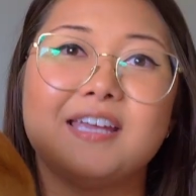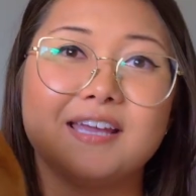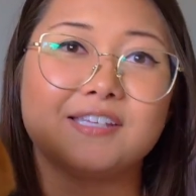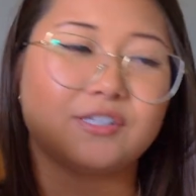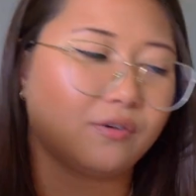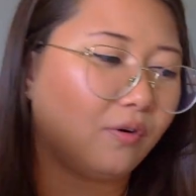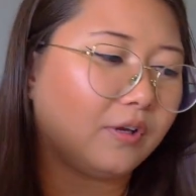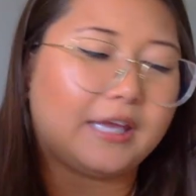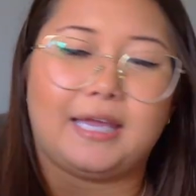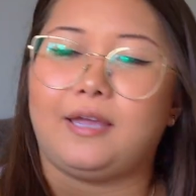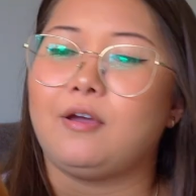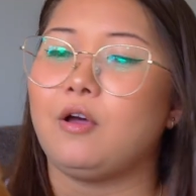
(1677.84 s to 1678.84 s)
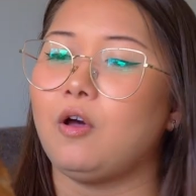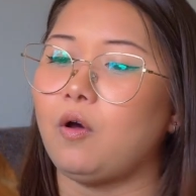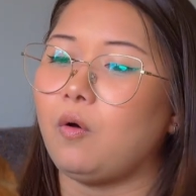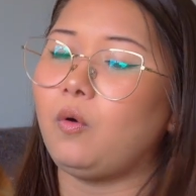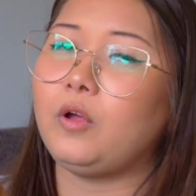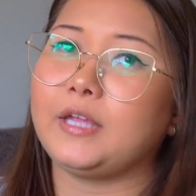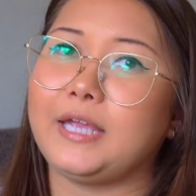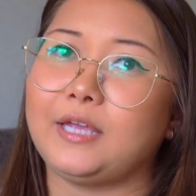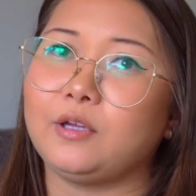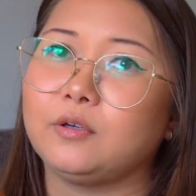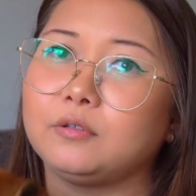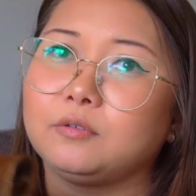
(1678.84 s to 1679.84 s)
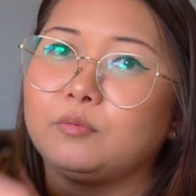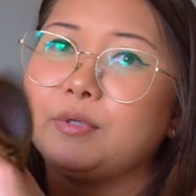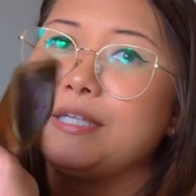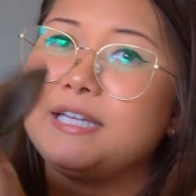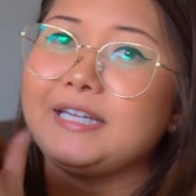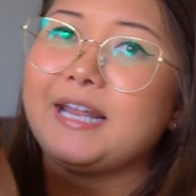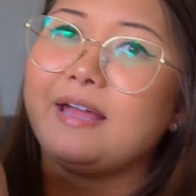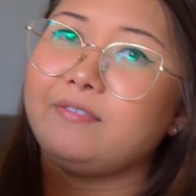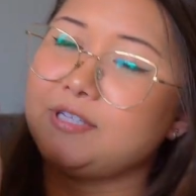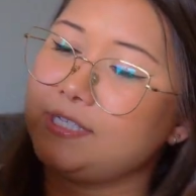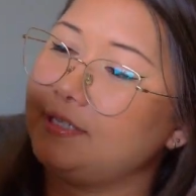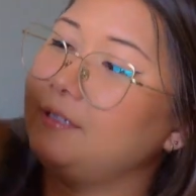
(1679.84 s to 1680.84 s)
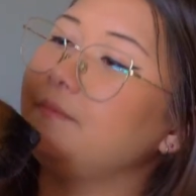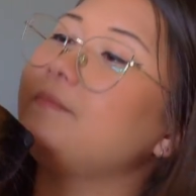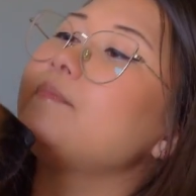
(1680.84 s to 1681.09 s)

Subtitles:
Yes, okay. We need loves?